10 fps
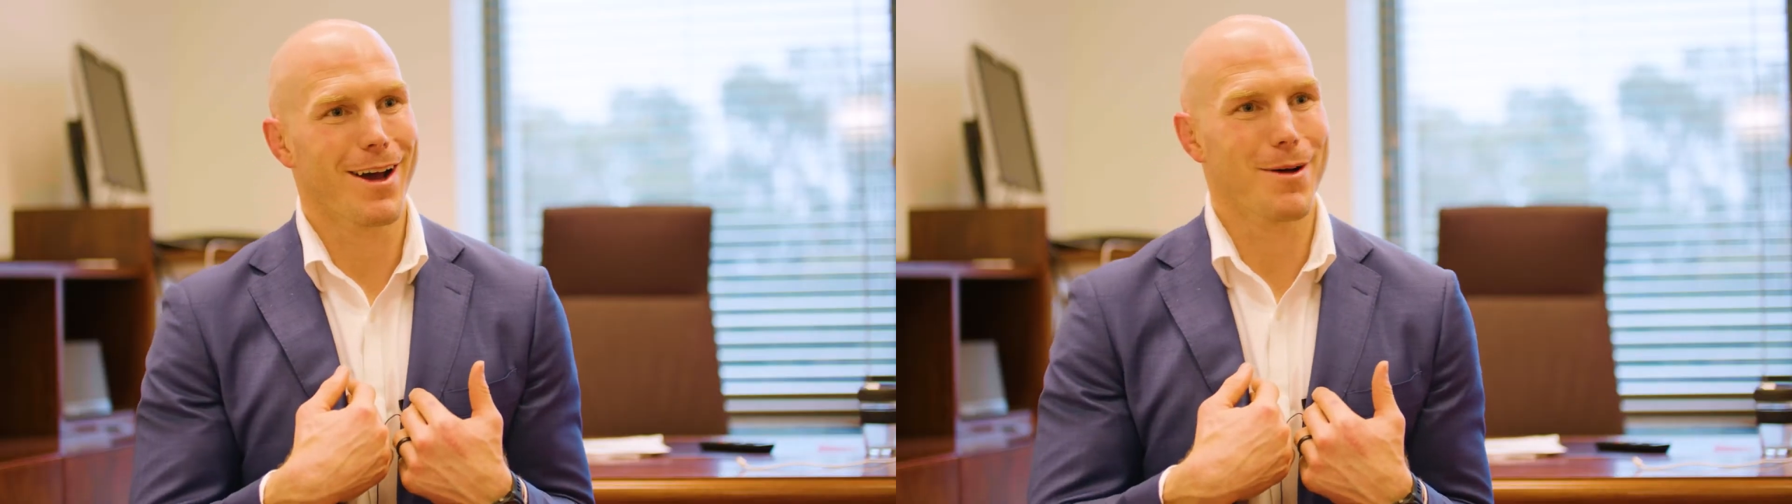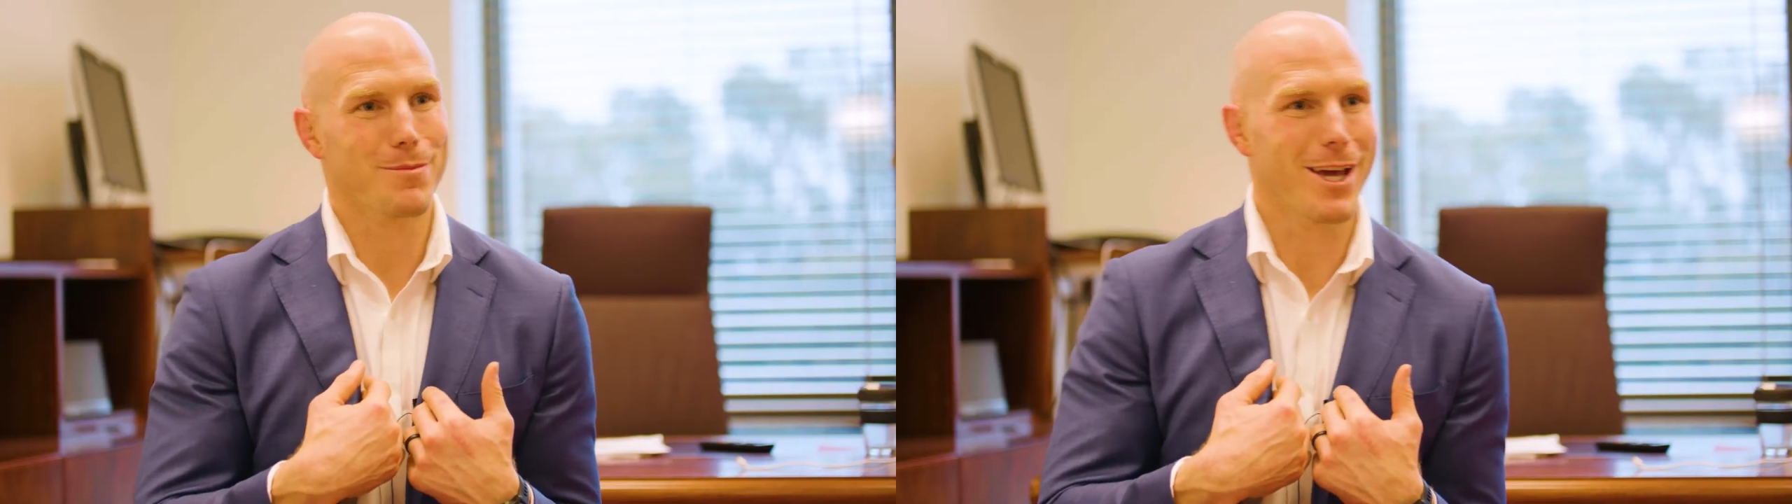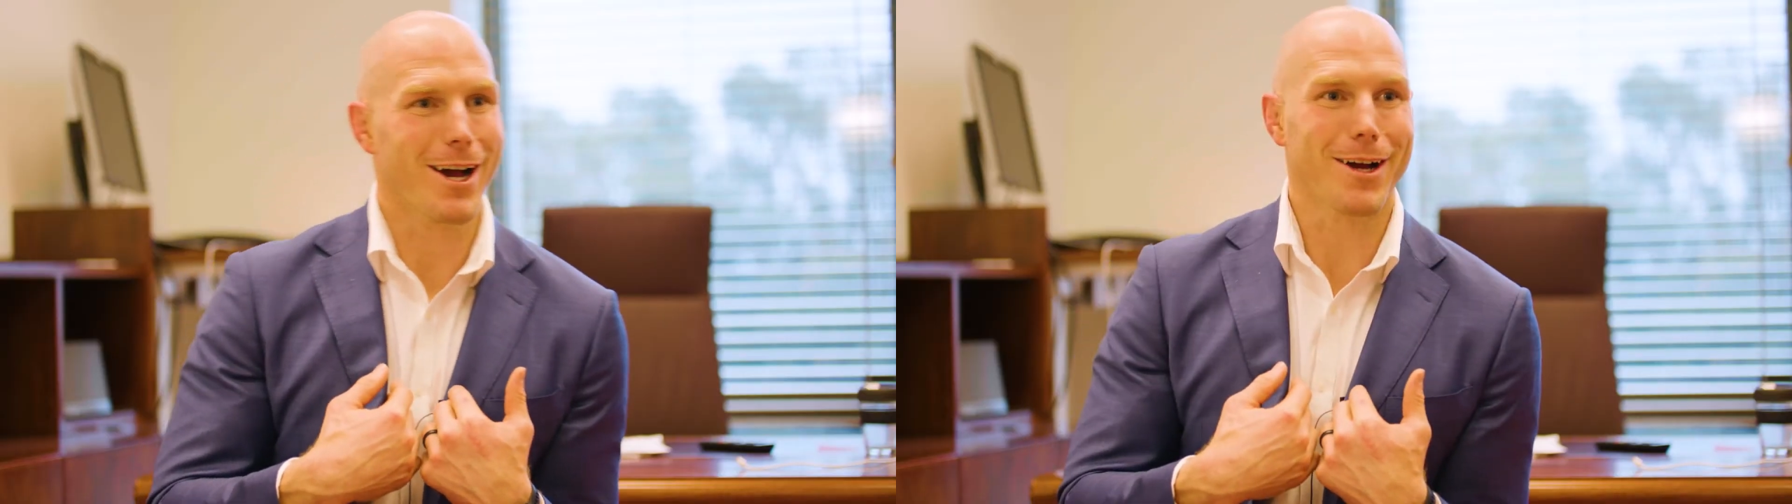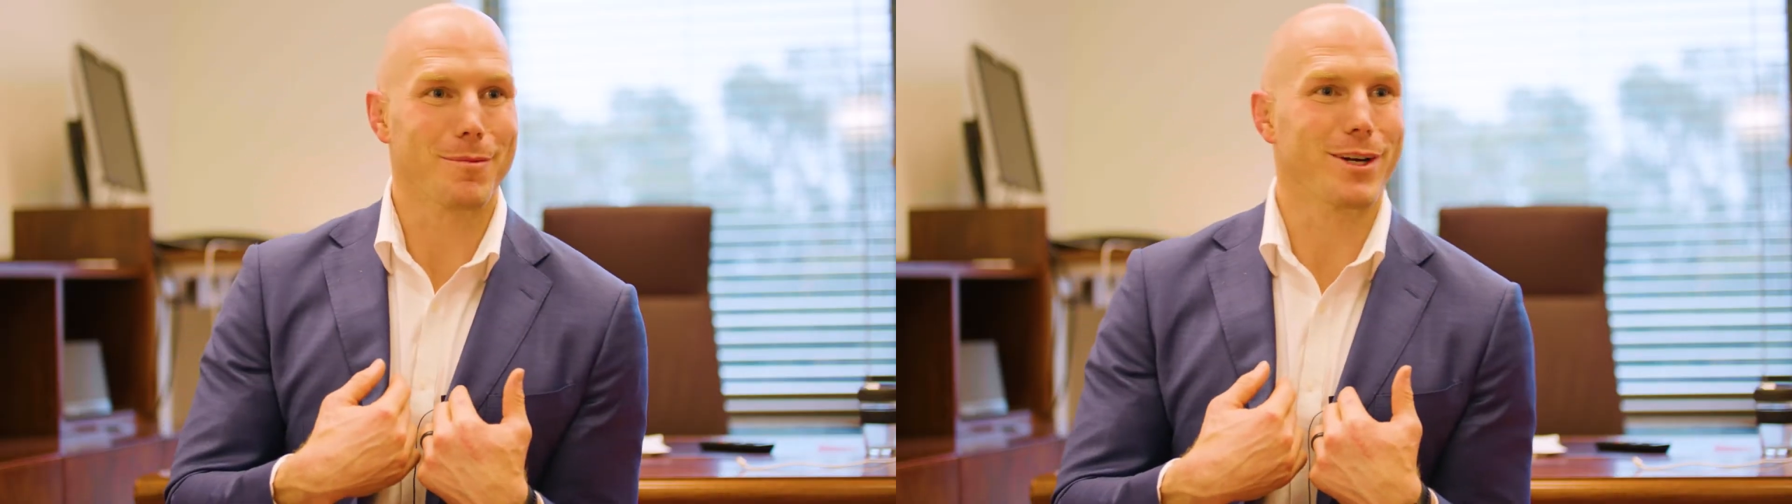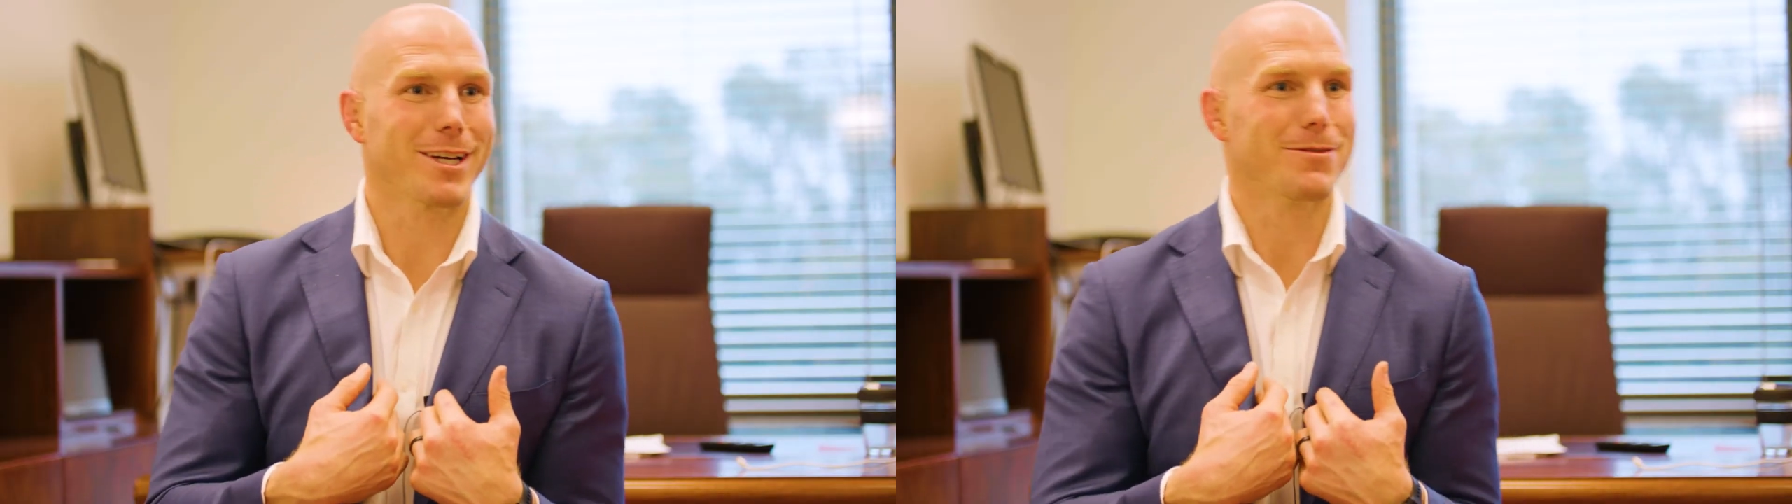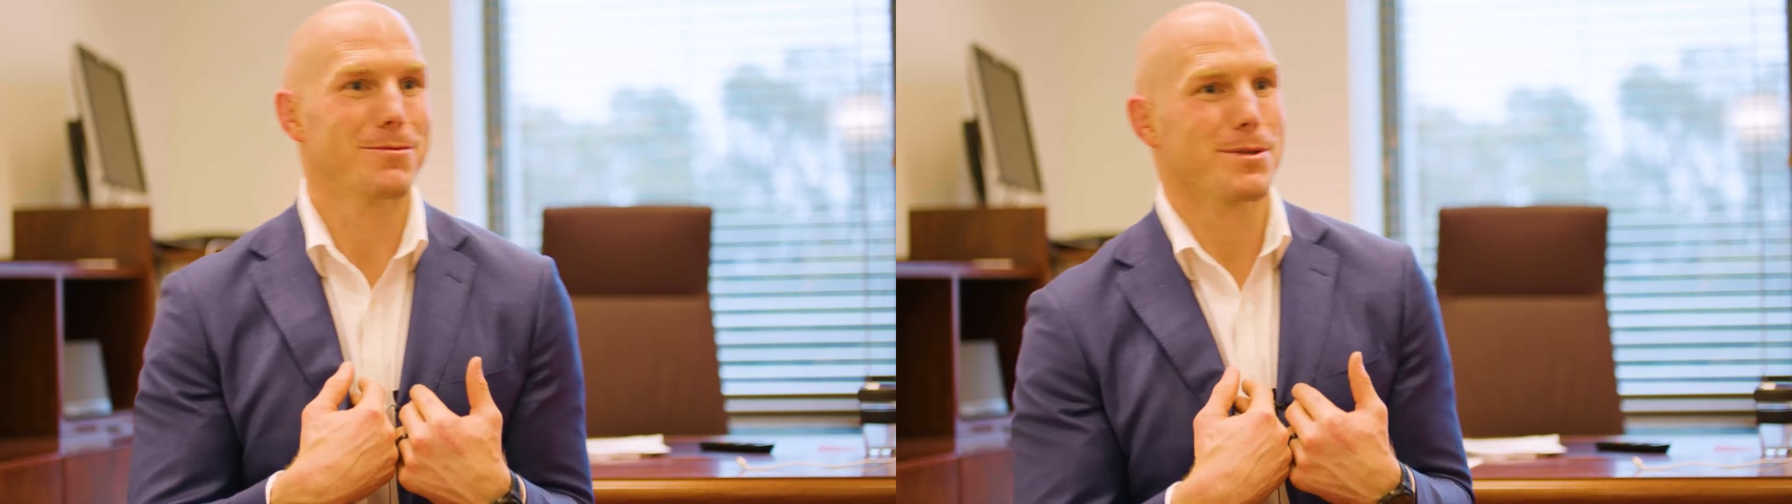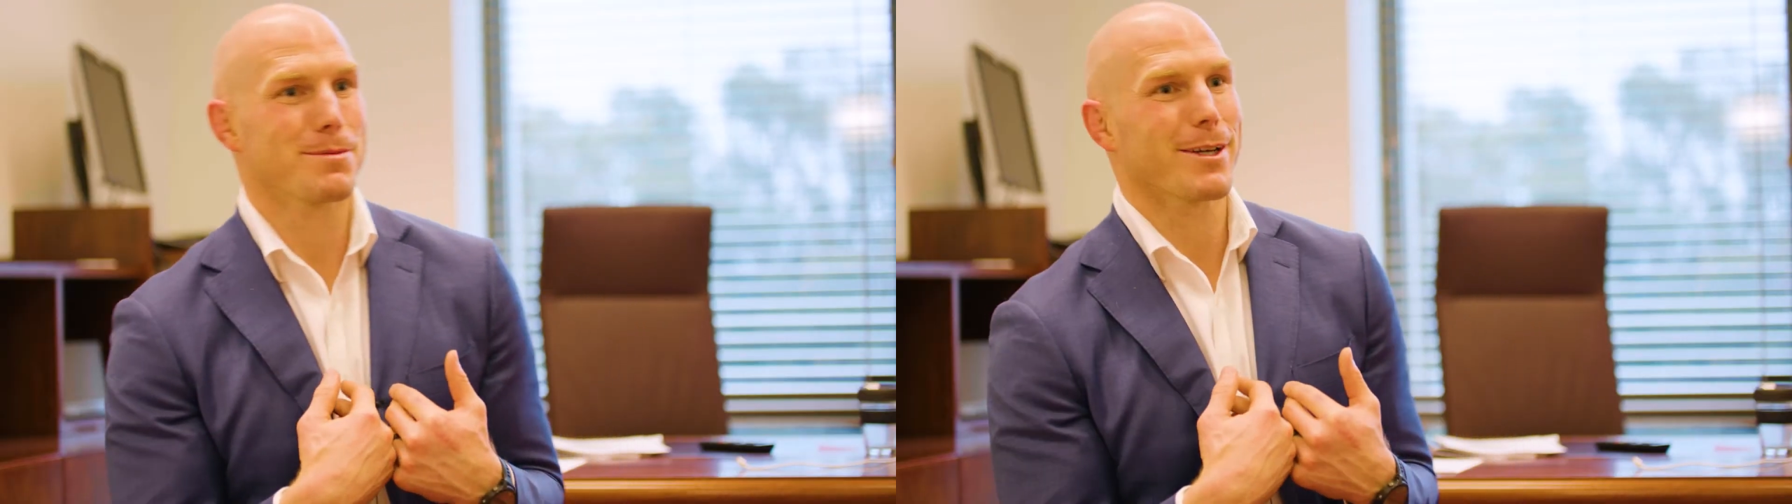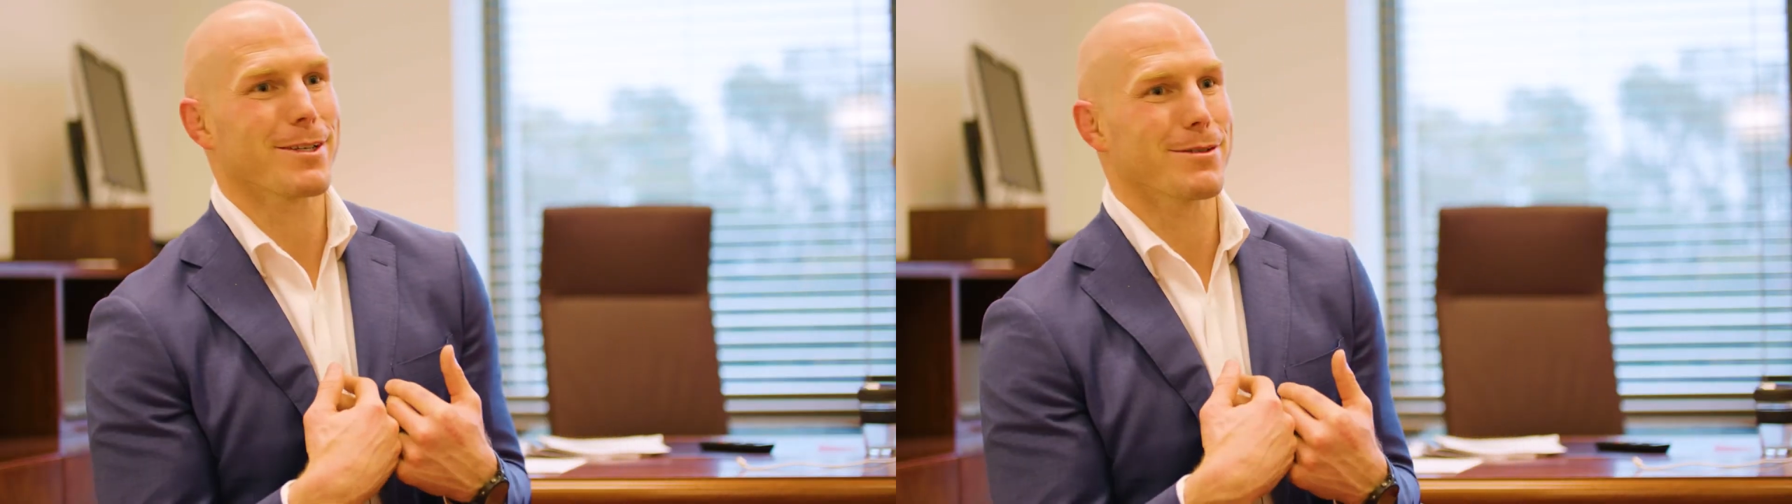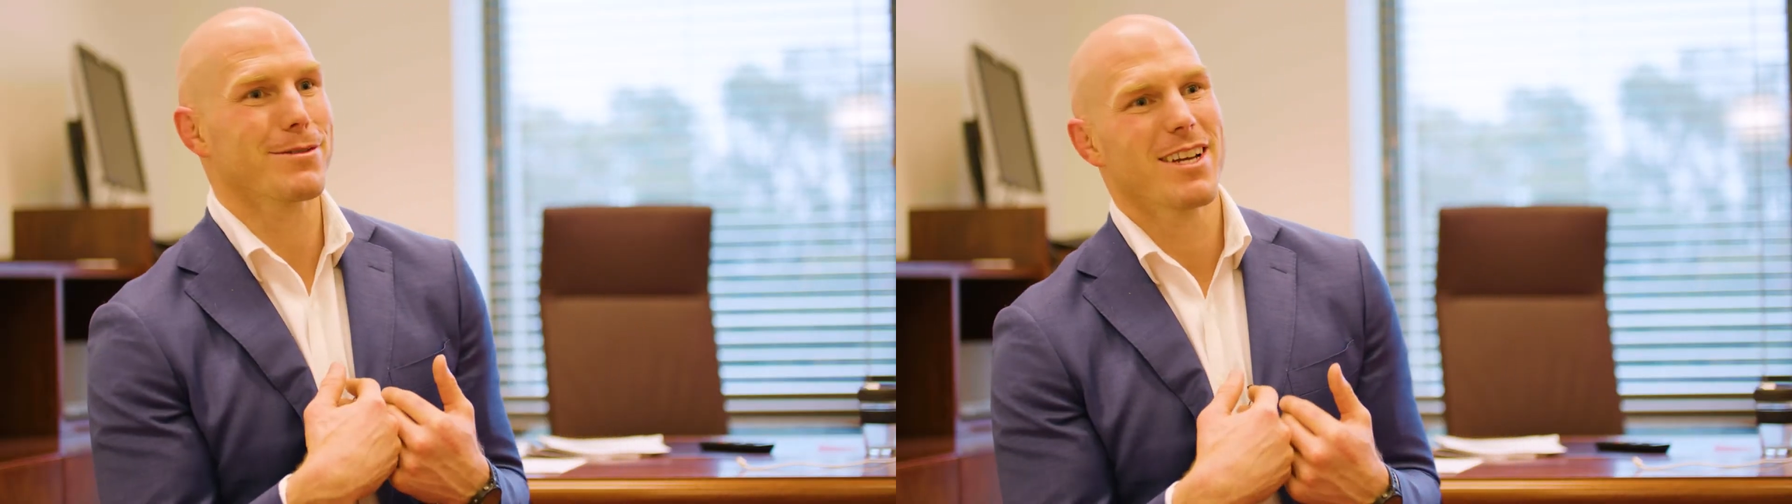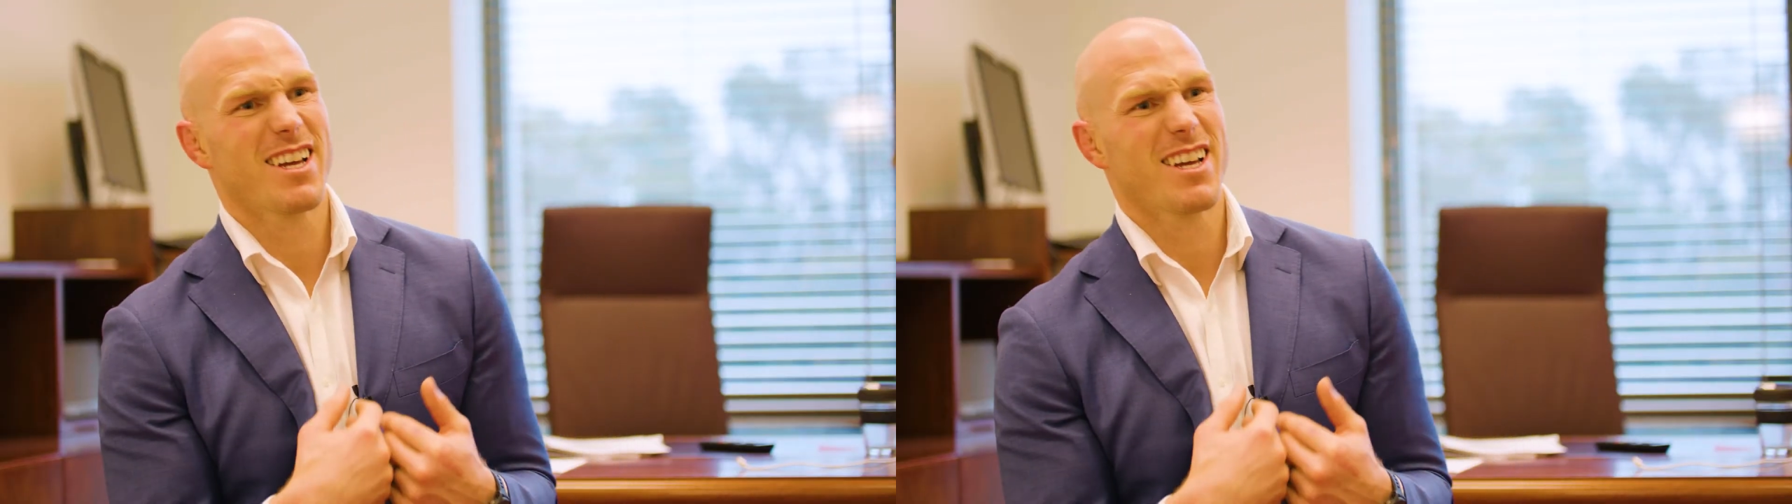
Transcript: I'm young, I bring a different perspective,